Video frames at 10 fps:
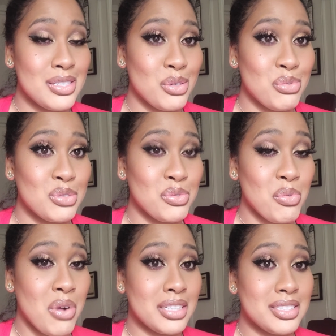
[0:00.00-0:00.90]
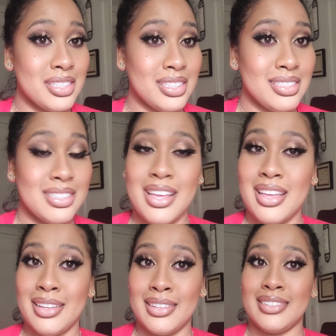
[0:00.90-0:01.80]
you so much for watching.
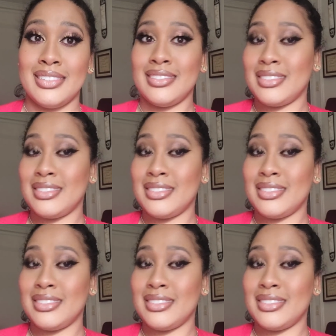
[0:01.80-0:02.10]
And